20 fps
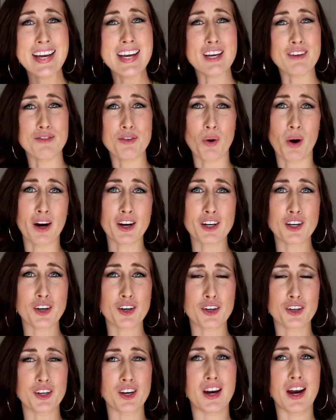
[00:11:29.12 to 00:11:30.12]
If you are going to
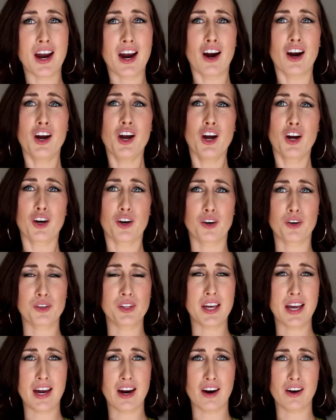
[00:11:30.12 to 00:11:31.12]
curl your hair,
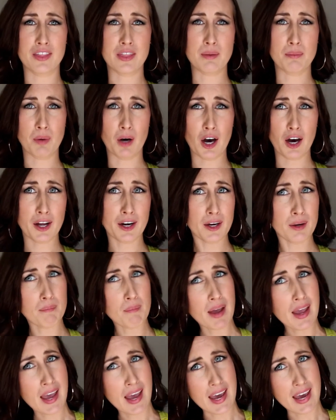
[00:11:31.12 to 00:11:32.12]
curl the hair at the
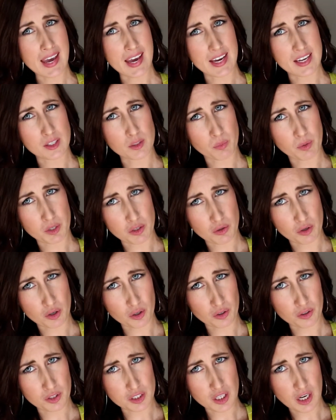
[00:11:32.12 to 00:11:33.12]
bottom, and when you
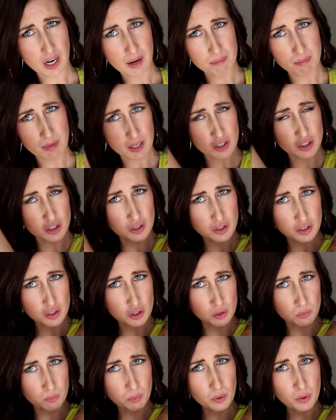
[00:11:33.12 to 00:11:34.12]
curl the top, make sure
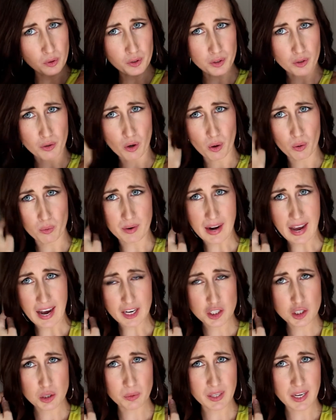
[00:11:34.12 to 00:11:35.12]
that you pull your own
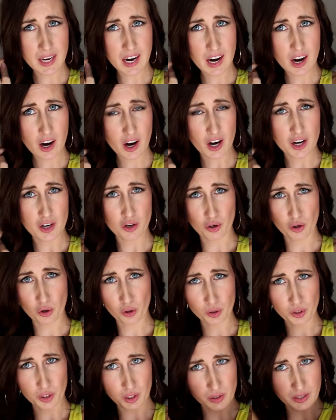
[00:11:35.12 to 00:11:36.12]
natural hair and you're
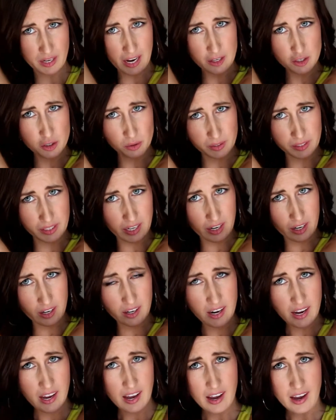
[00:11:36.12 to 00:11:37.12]
curling your natural
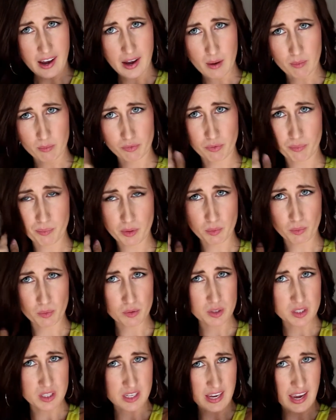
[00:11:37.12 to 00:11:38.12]
hair from the
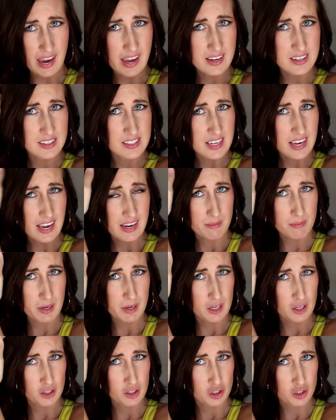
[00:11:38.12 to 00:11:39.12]
root to the end, and
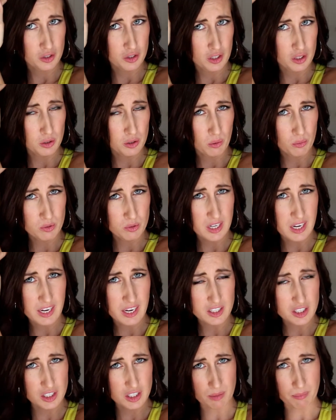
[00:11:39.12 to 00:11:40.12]
making sure that you don't
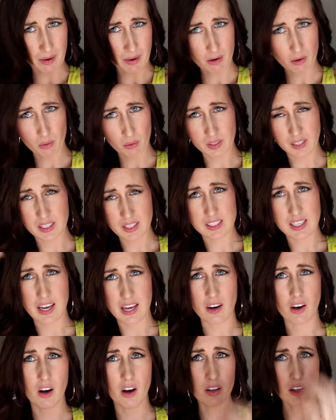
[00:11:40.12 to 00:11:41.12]
touch the micro links
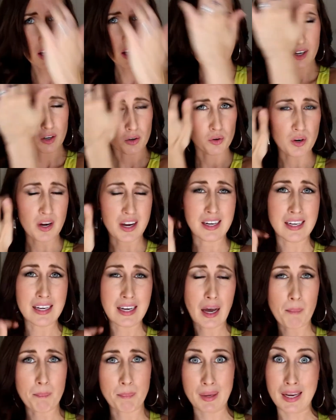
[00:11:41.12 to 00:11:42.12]
at all,
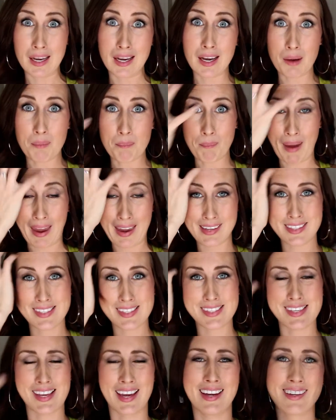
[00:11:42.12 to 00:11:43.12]
creating a big
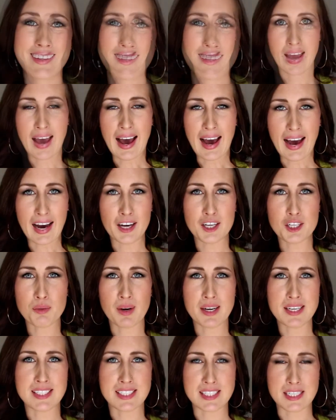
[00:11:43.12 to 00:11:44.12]
mess. How
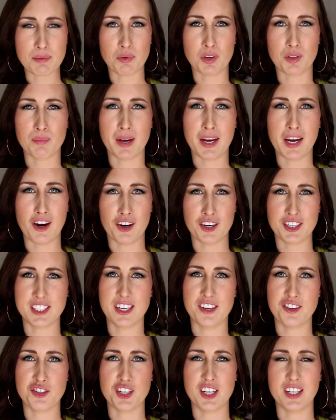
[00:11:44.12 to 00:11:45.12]
do I sleep with my hair
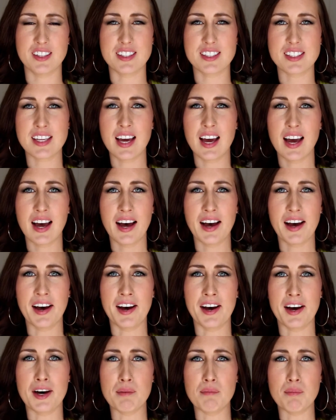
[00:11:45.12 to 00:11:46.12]
extensions?
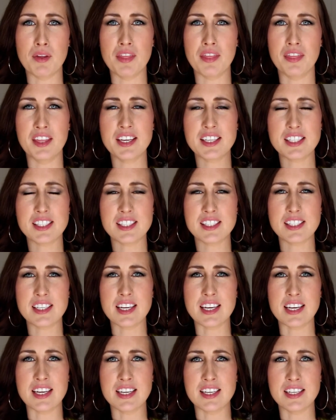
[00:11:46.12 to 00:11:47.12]
This
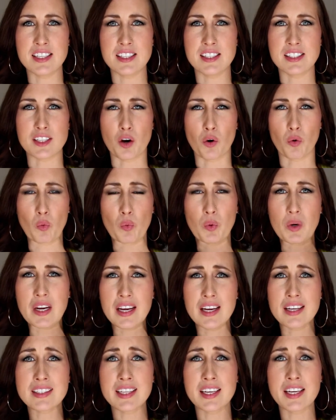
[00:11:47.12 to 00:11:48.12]
is a
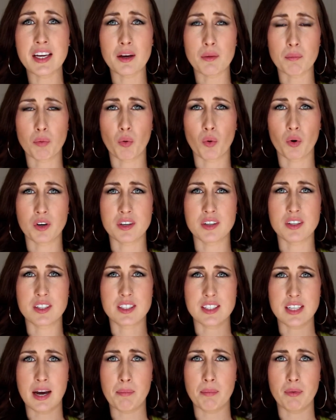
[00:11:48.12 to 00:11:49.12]
really important
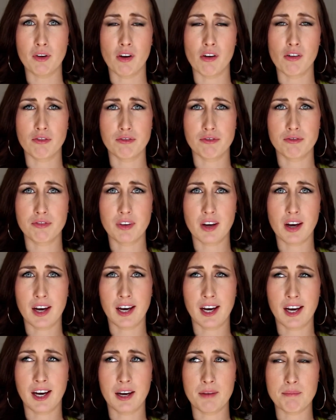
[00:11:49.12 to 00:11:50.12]
step of
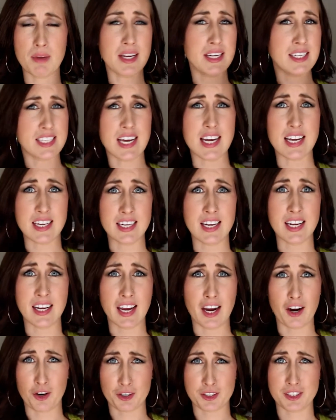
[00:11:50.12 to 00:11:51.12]

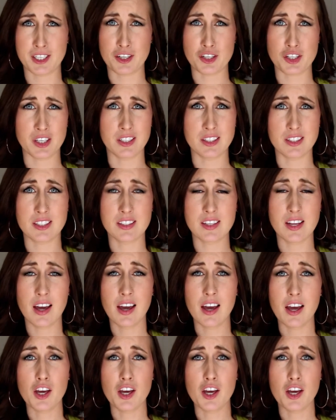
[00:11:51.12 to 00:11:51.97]
maintaining hair extensions.